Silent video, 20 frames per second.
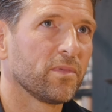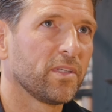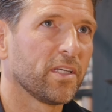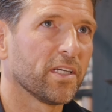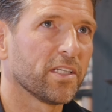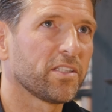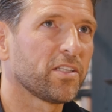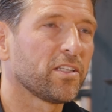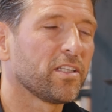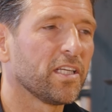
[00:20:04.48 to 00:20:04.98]

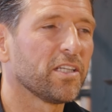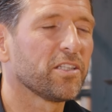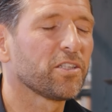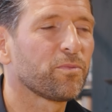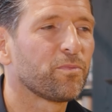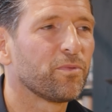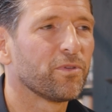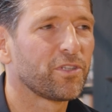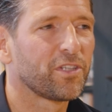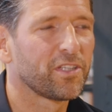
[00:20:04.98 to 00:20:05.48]
Yes, it
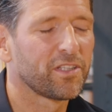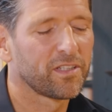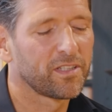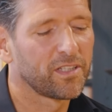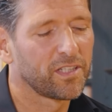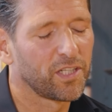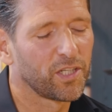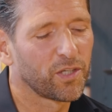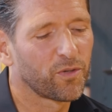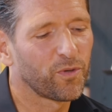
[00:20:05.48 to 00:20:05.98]
is. But
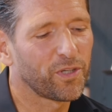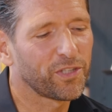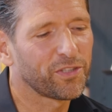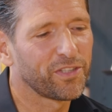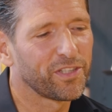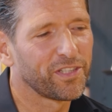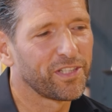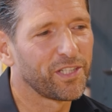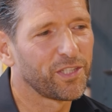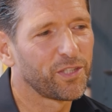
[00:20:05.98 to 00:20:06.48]
the
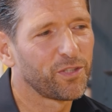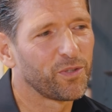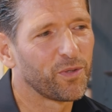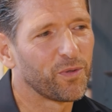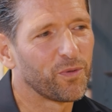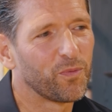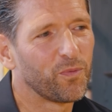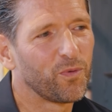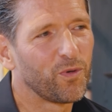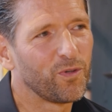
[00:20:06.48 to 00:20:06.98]
question is,
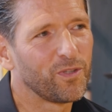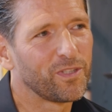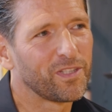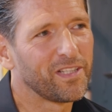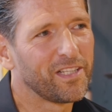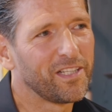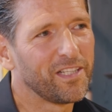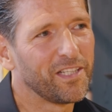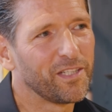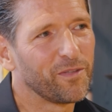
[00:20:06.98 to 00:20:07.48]
who is
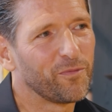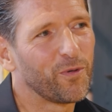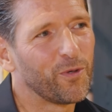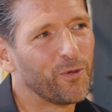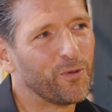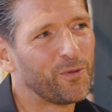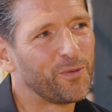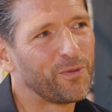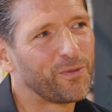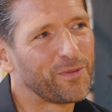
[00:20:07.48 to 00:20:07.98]
leading
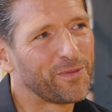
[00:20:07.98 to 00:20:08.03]
who?